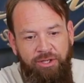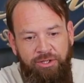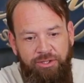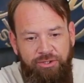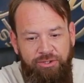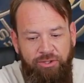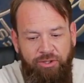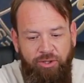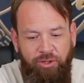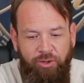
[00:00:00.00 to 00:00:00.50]

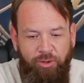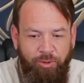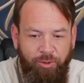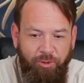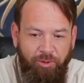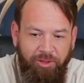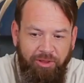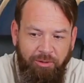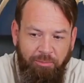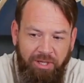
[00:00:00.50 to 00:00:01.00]

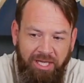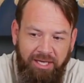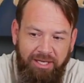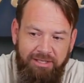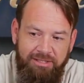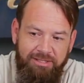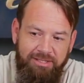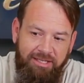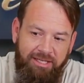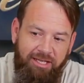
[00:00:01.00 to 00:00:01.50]
So the
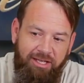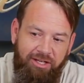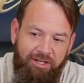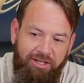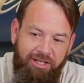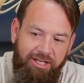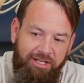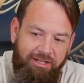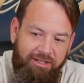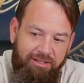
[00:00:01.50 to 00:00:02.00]
biggest thing
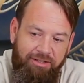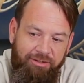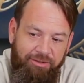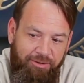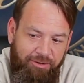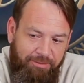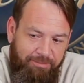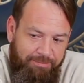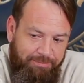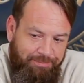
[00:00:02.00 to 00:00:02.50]
you need to
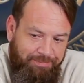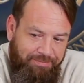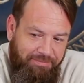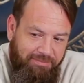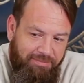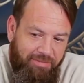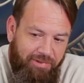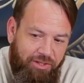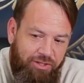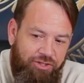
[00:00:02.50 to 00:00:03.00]
do
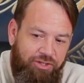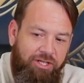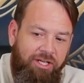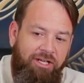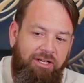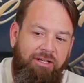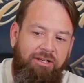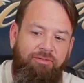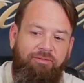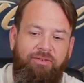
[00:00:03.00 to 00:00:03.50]
is you
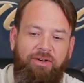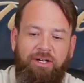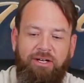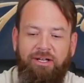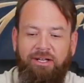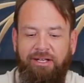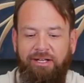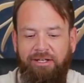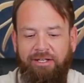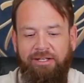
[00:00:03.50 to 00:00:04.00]
need to
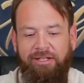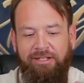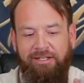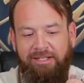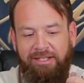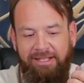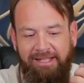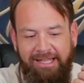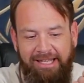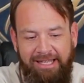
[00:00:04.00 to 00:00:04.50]
find
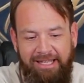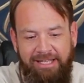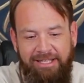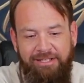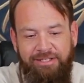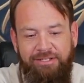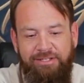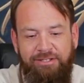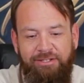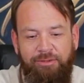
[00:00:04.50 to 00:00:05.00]

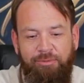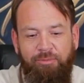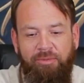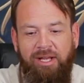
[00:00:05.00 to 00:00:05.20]
some